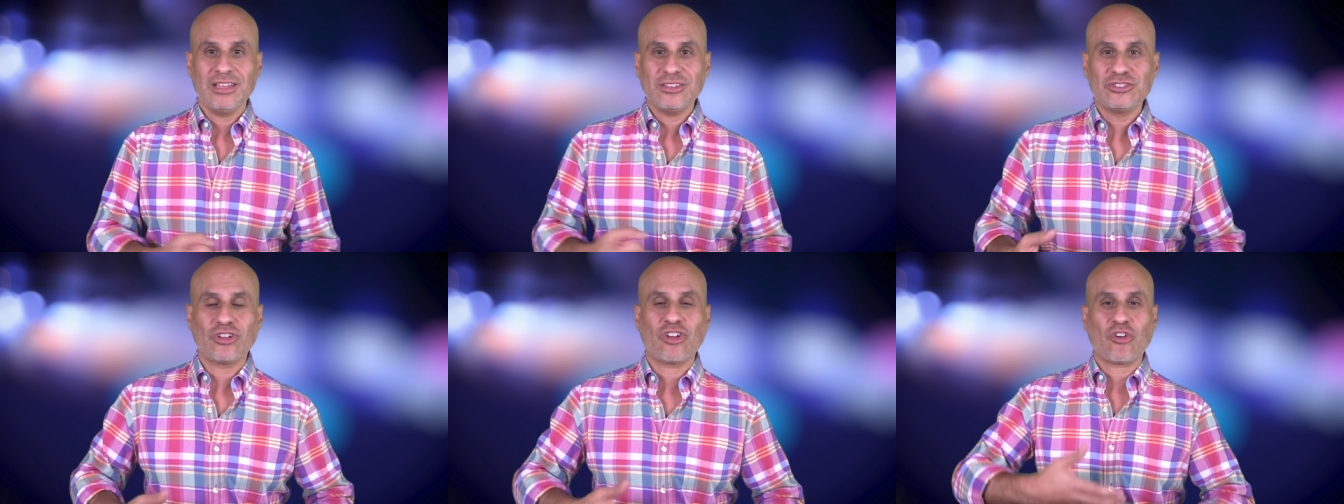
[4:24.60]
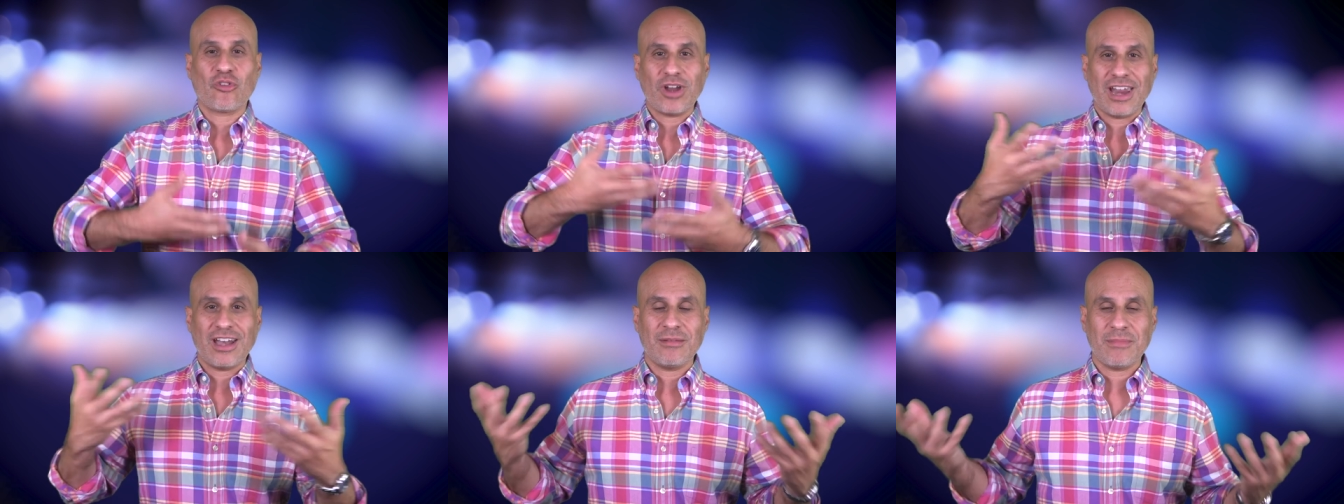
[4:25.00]
to
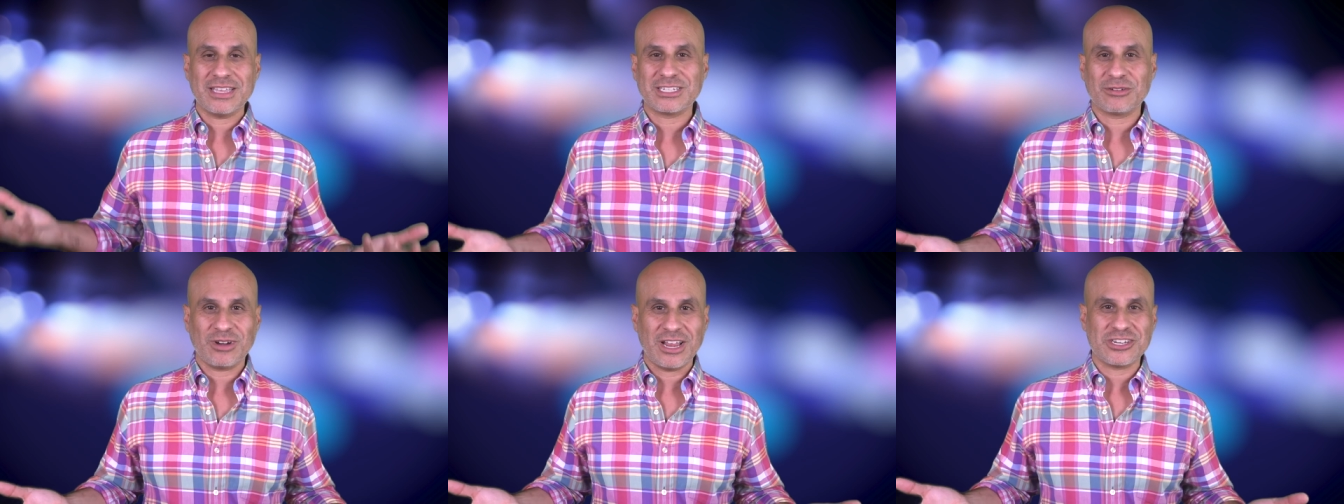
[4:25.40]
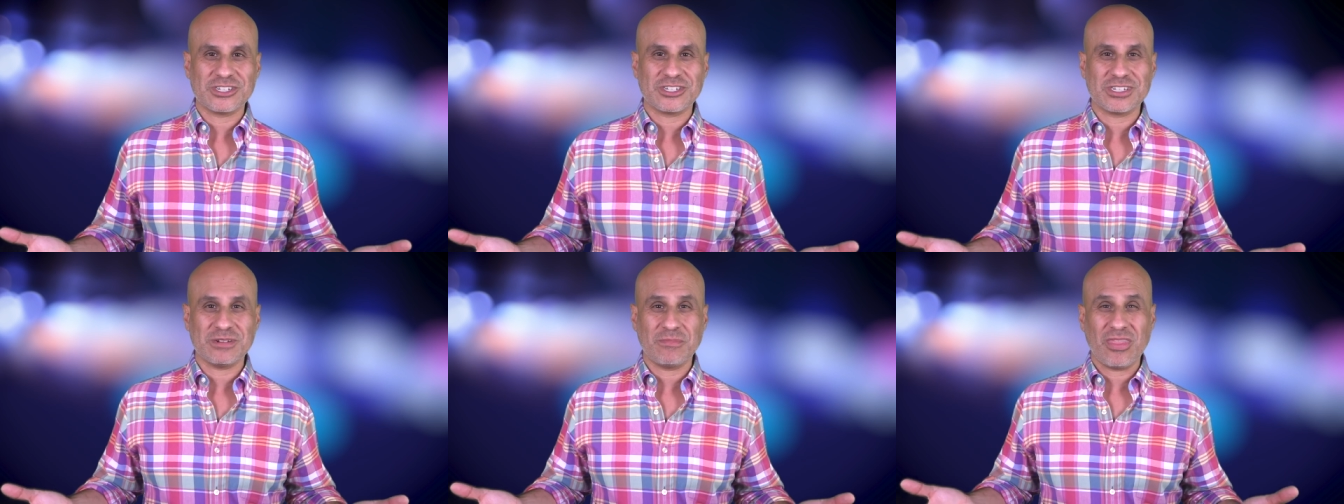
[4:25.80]
create an amazing
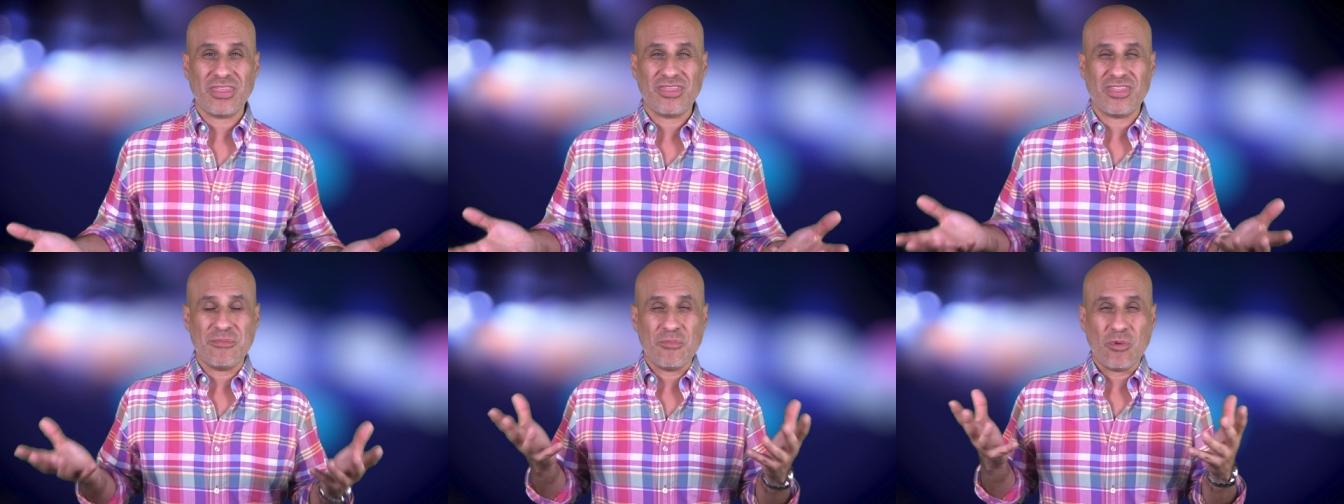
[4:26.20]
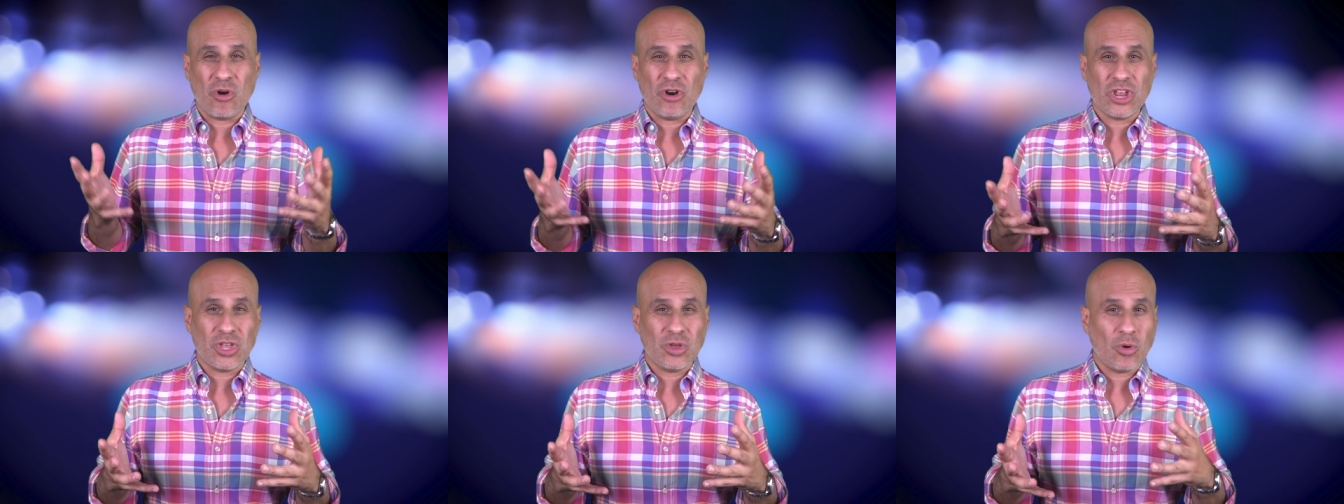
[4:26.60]
relationship. The
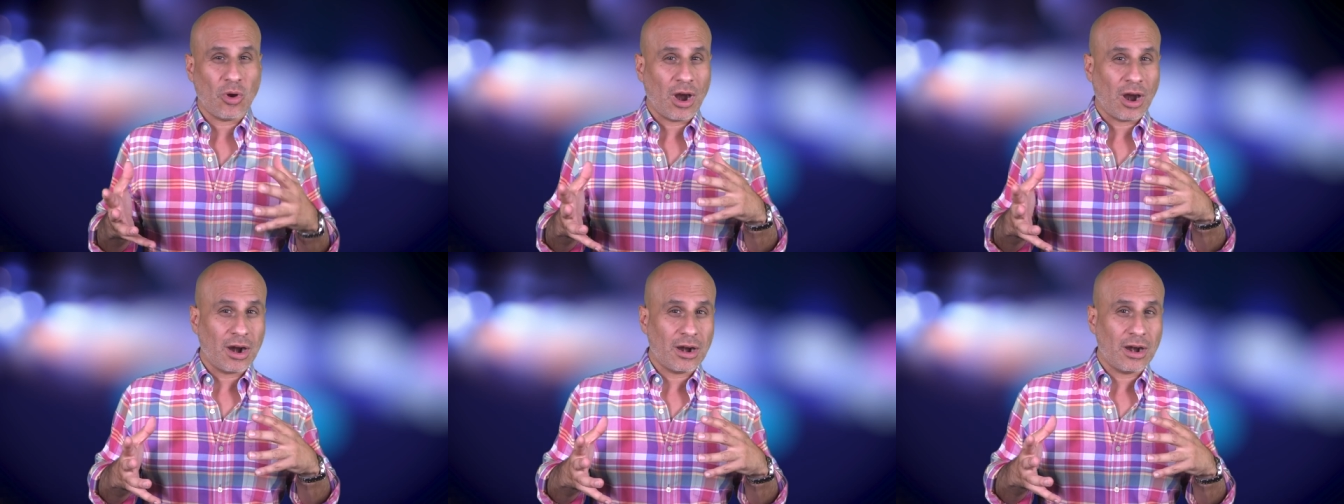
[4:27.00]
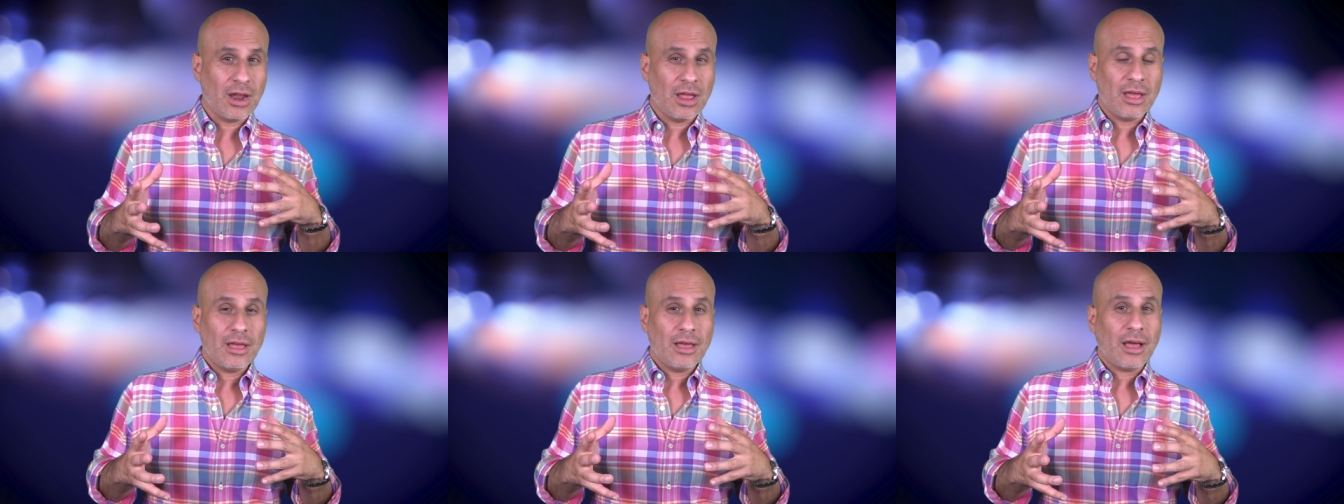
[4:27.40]
more you are
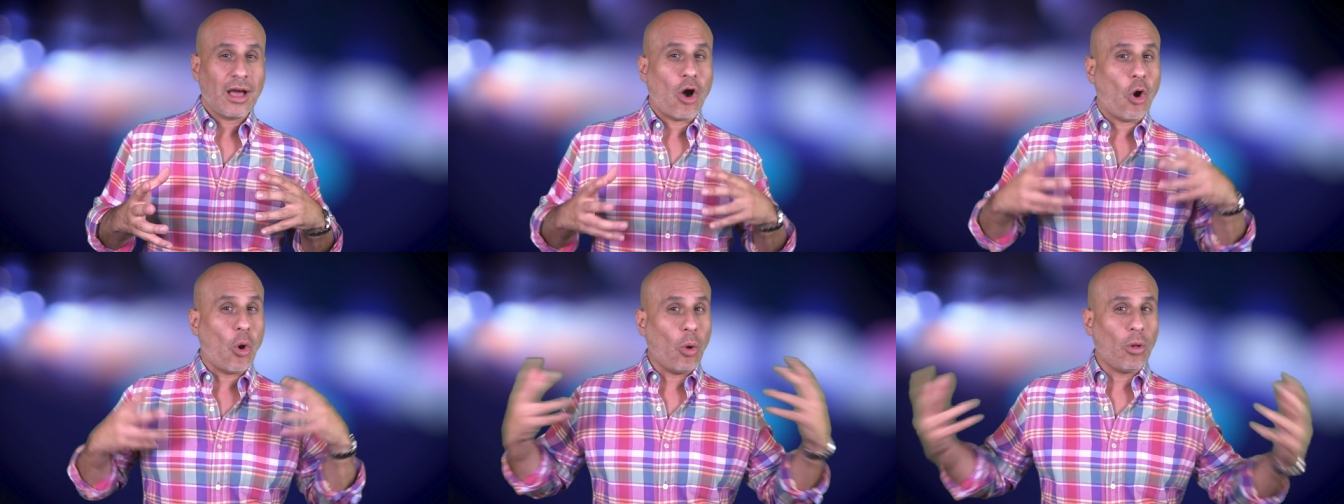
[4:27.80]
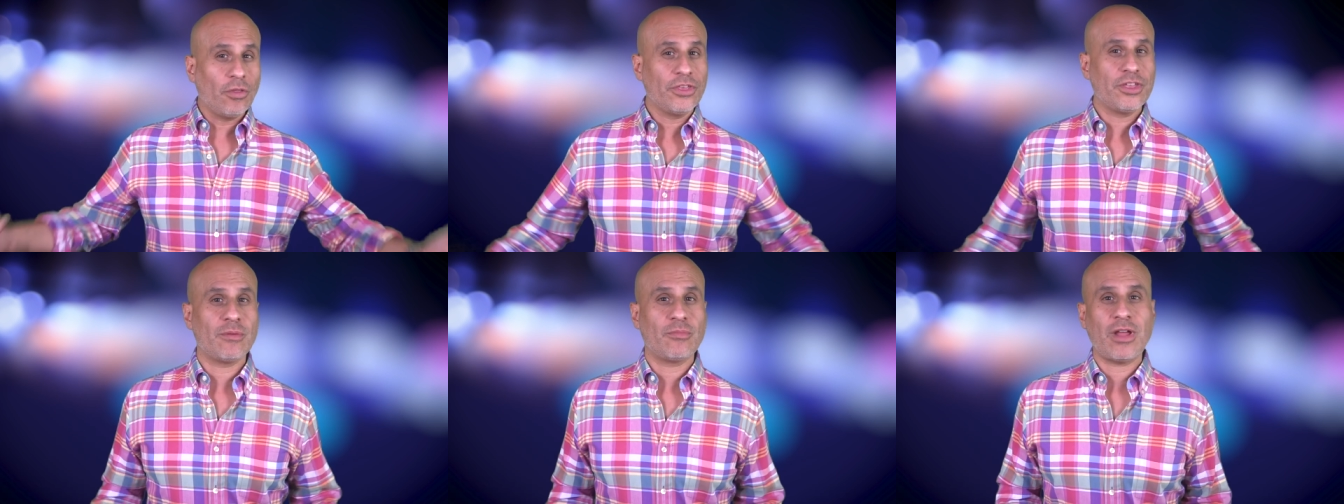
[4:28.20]

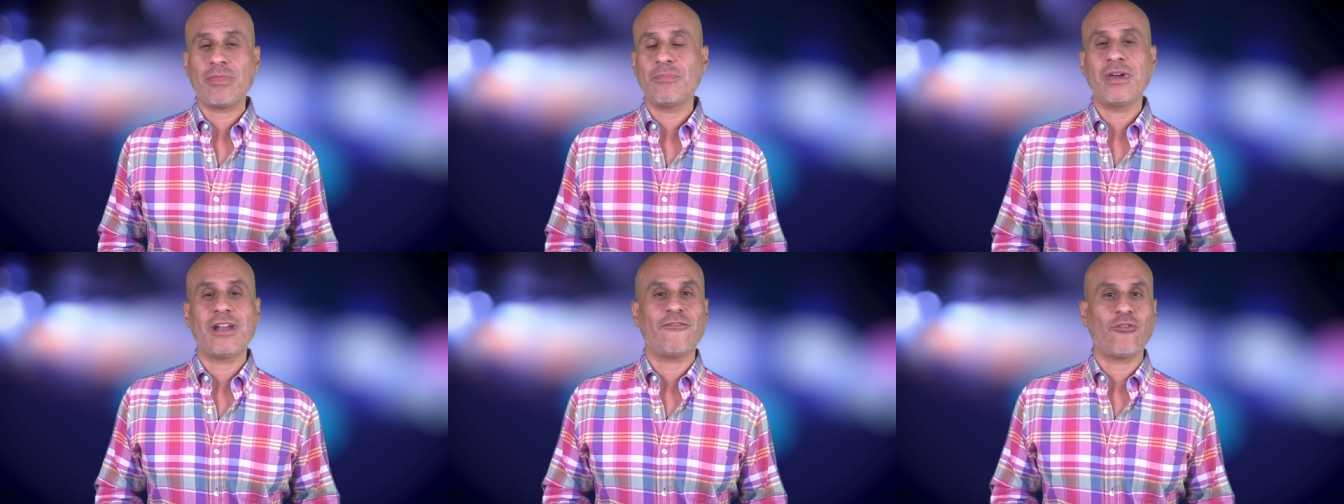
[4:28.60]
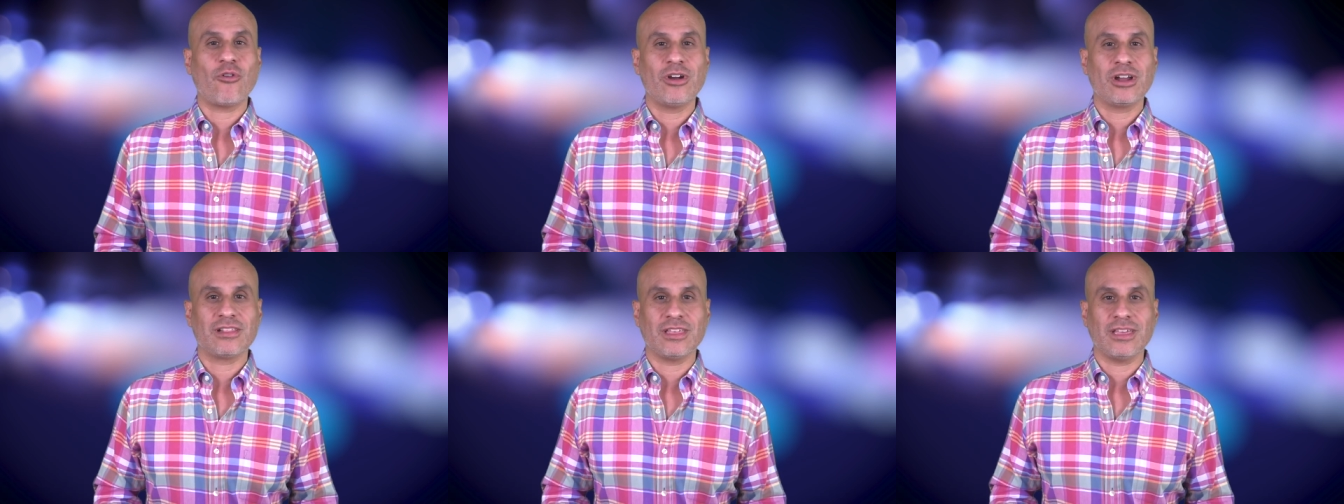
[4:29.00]
holding your breath
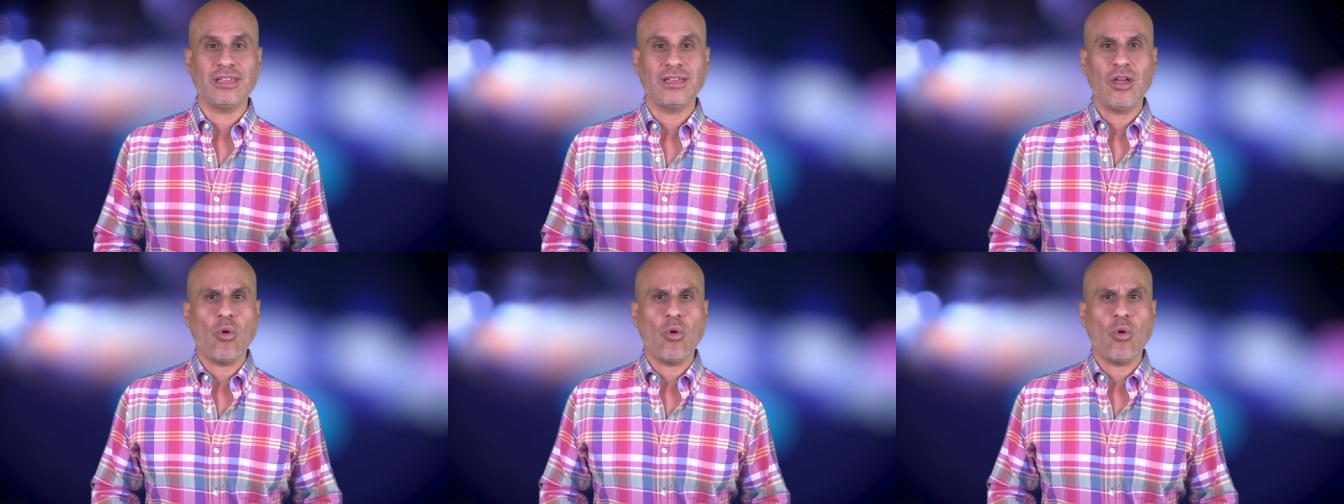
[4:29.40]
metaphorically,